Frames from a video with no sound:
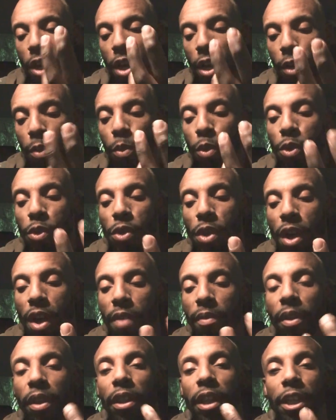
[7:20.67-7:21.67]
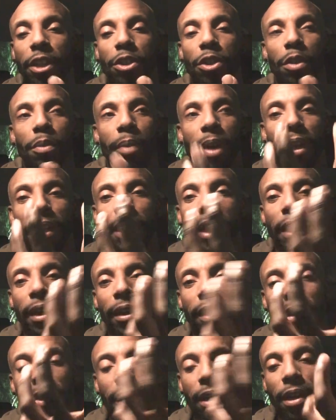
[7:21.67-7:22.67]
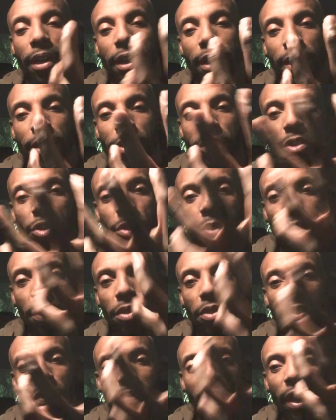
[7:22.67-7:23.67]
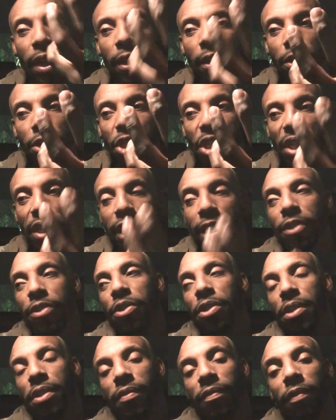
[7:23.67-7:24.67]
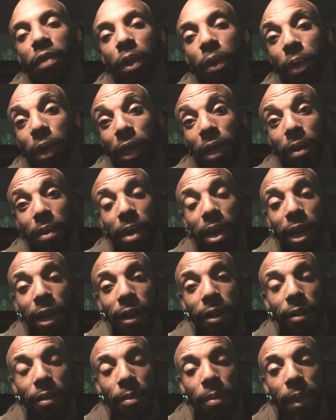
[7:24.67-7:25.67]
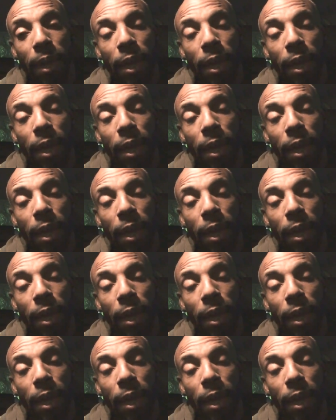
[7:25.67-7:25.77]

unresolved electromagnetic source of energy that's just floating around.